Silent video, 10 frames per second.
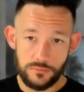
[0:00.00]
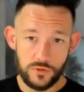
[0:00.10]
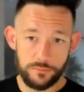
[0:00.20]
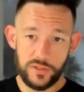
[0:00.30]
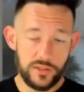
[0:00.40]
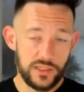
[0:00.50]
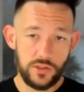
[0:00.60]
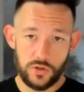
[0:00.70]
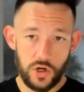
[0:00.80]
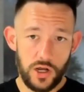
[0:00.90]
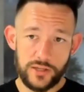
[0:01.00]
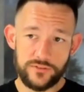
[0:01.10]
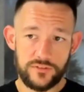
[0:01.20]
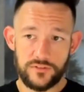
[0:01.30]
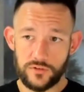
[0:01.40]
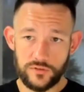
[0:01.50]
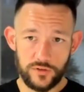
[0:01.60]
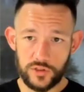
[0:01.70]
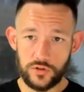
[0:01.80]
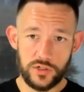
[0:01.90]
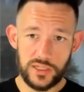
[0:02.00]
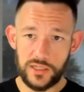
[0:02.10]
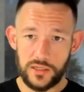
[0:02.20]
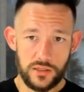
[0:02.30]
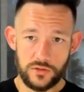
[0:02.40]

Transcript: your billing, your costs, your security.